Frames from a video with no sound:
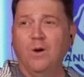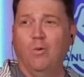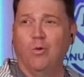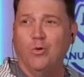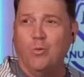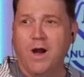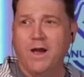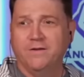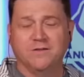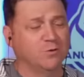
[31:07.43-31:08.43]

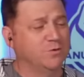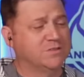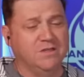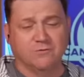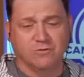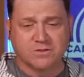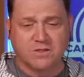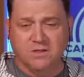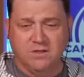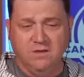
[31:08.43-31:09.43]
worldwide, and so is the interest
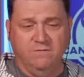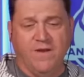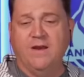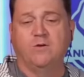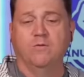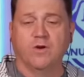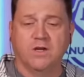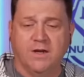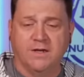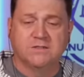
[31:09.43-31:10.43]
in the Vancouver
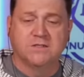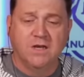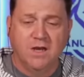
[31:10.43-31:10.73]
Canucks